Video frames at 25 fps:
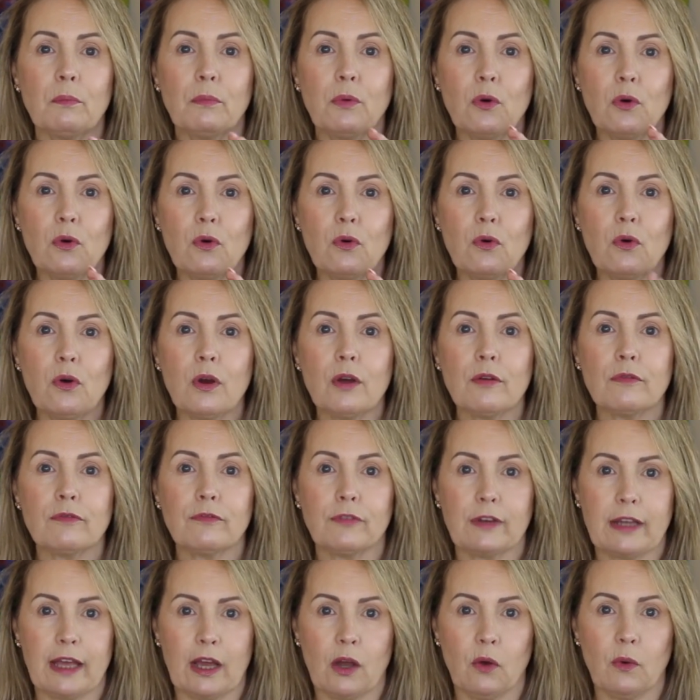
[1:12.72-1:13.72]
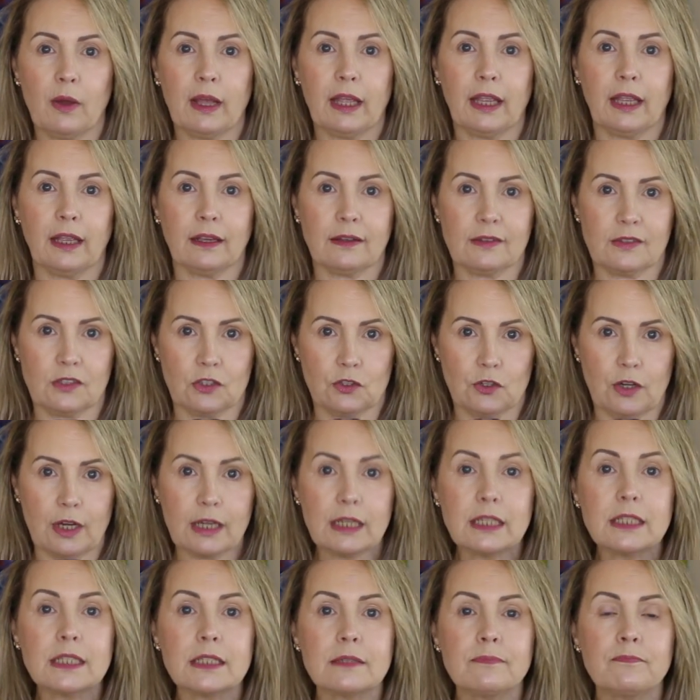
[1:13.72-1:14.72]
Paw Flower
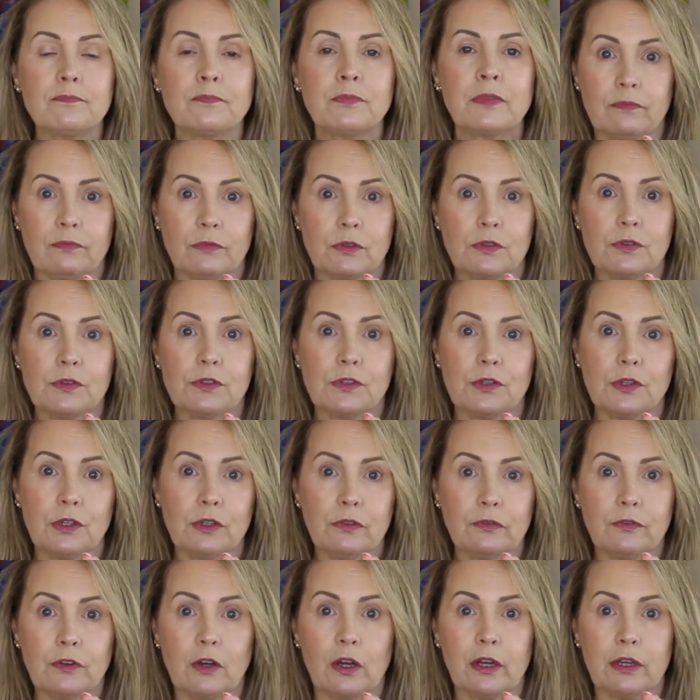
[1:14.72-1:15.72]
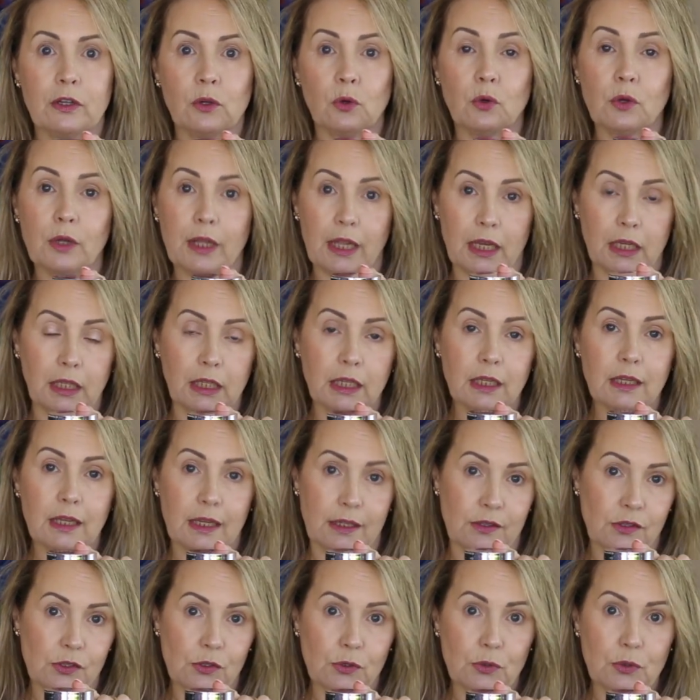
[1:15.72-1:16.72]
Extract, certified organic
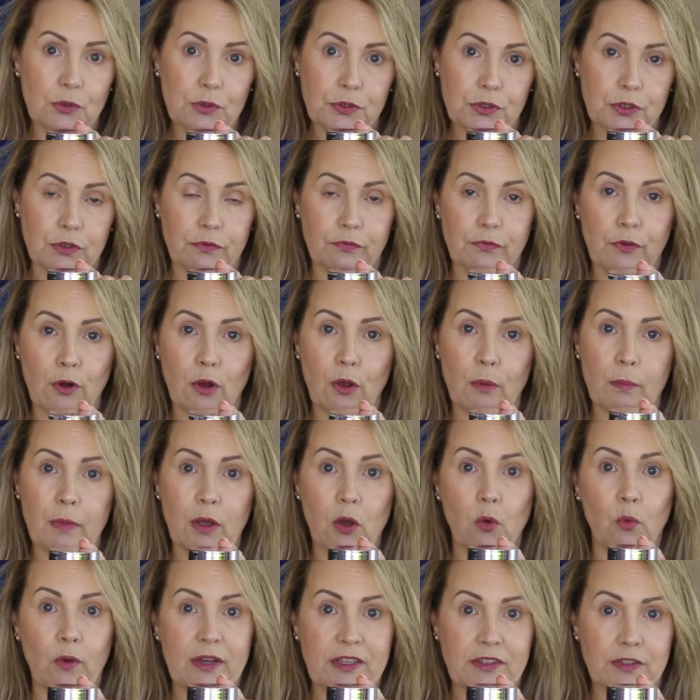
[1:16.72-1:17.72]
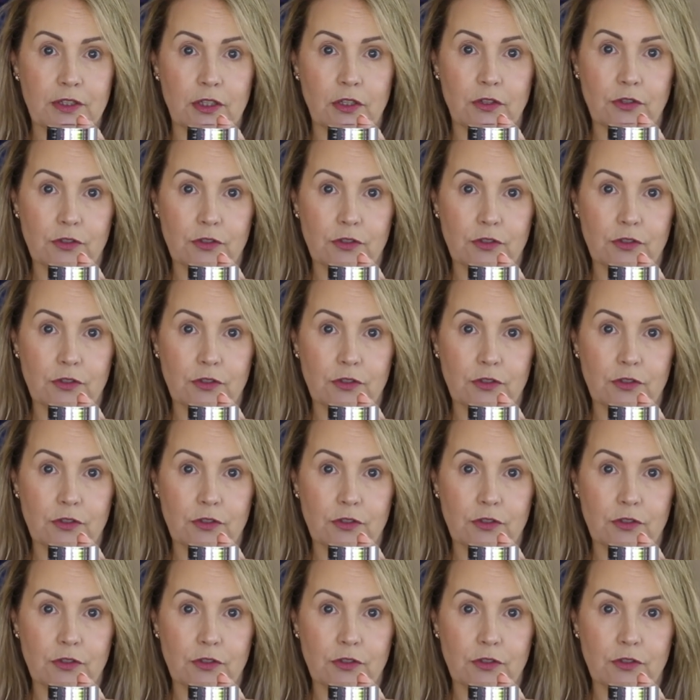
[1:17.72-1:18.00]
and sourced from Western